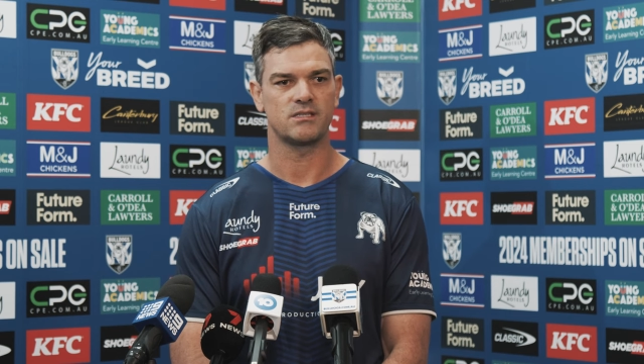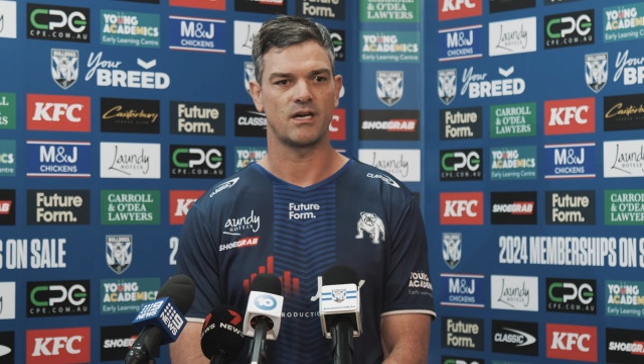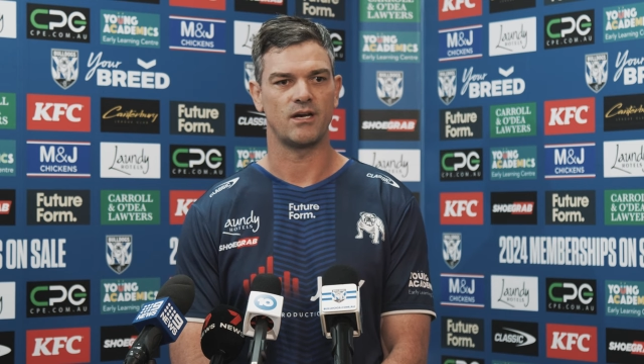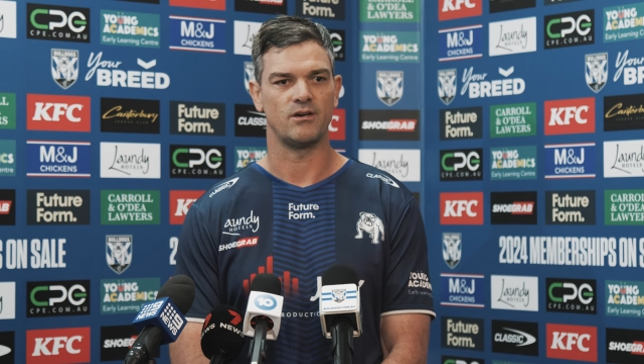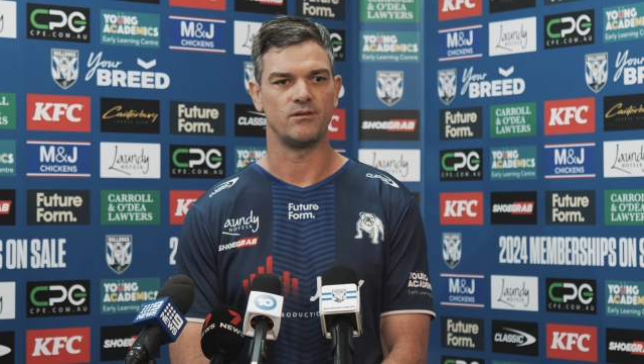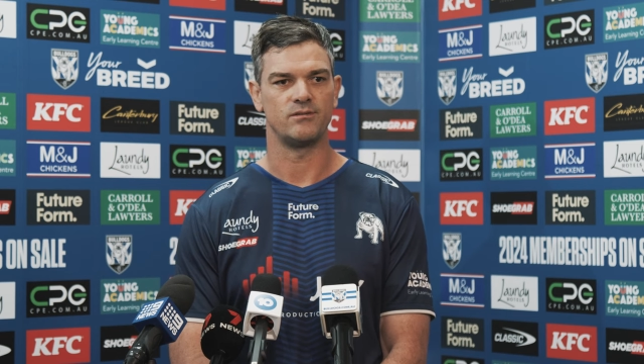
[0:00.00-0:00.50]

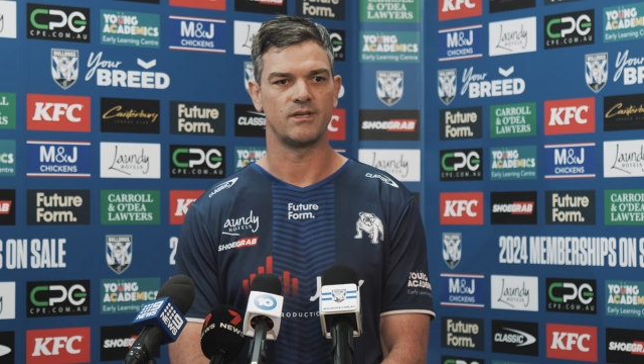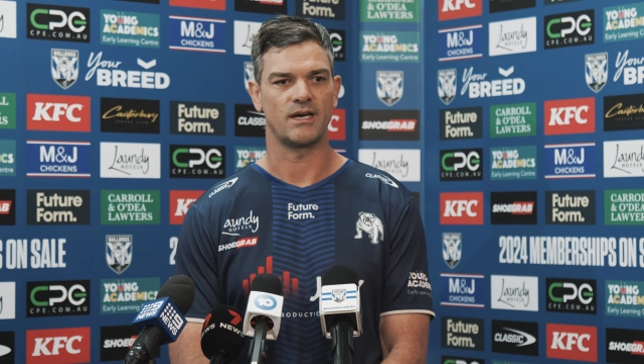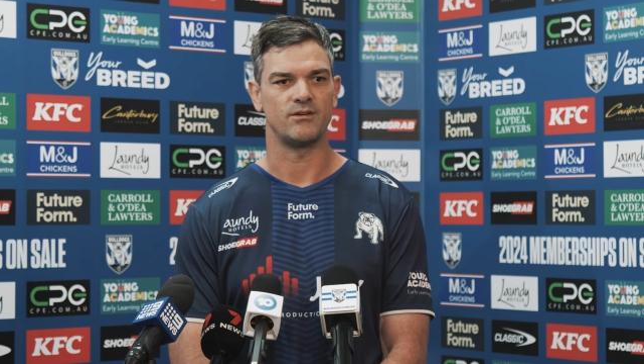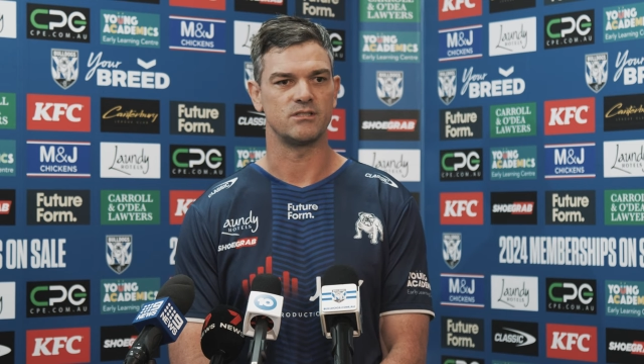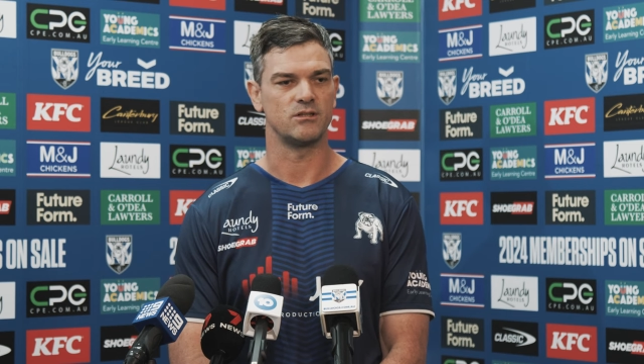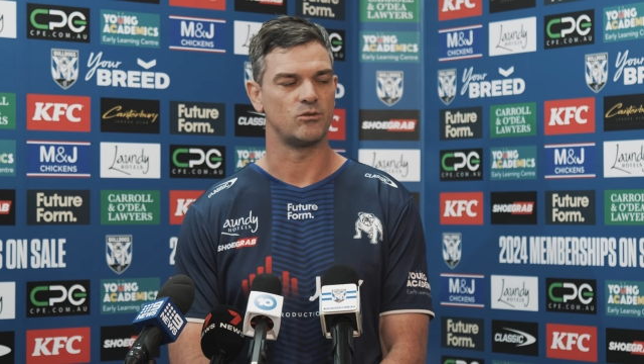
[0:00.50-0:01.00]
So you
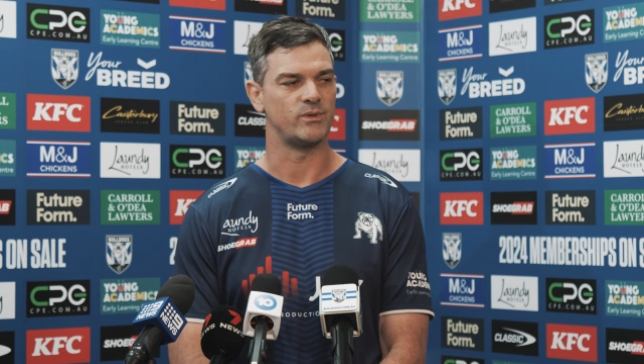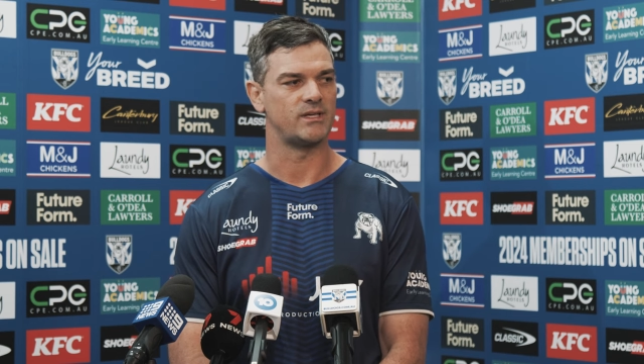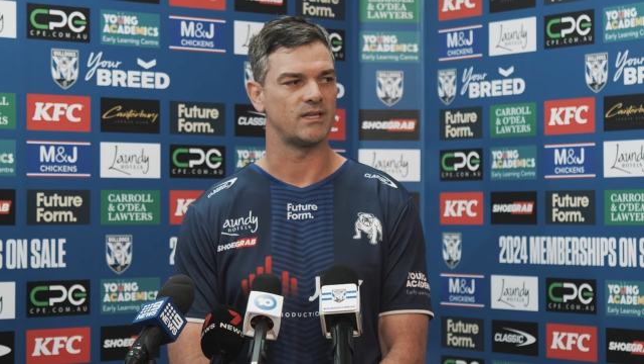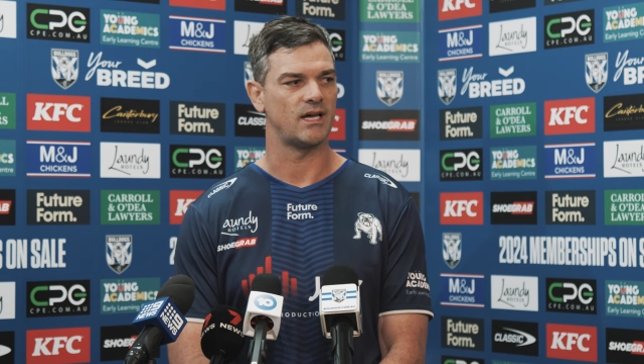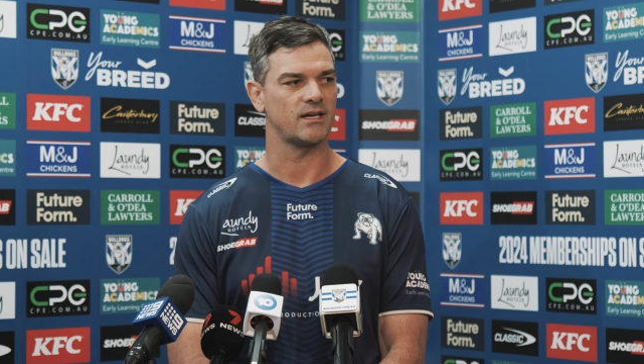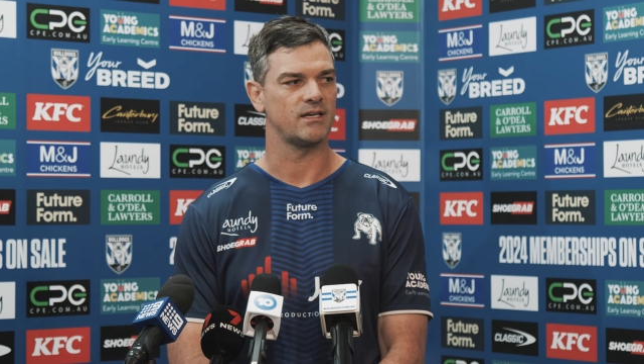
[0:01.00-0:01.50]
know, he's a little
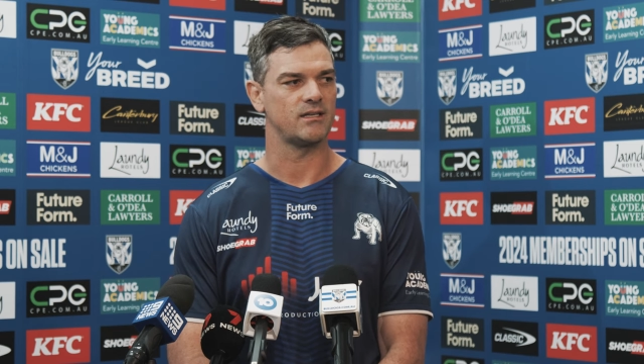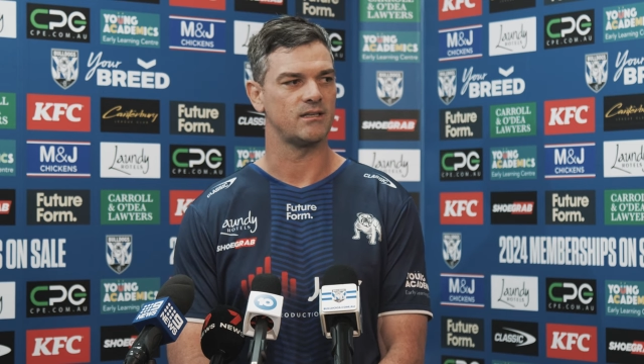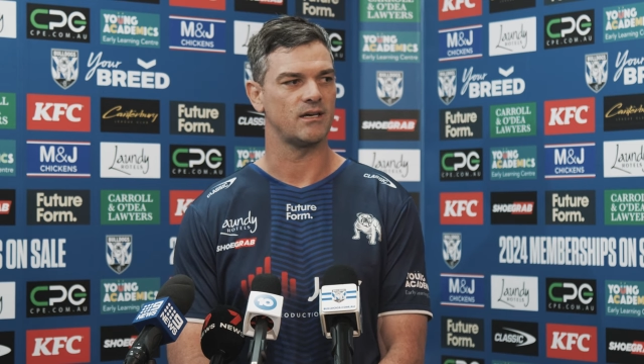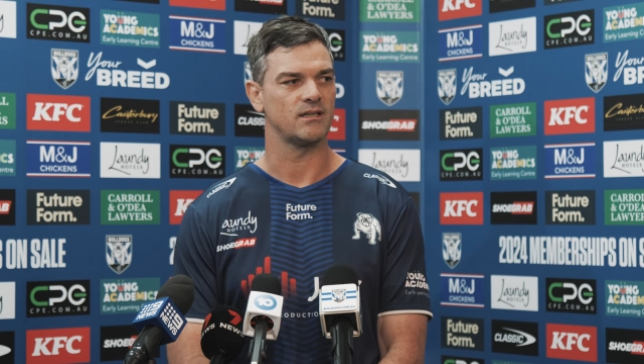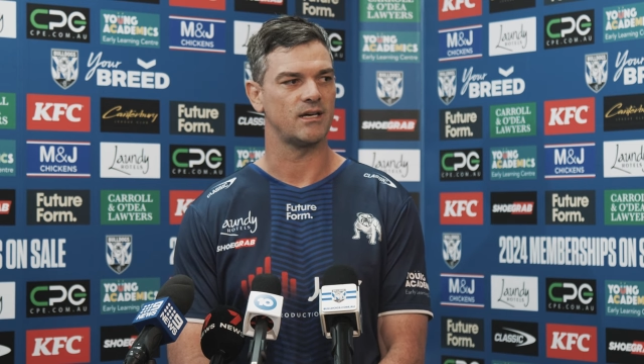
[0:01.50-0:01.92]
bit unlucky in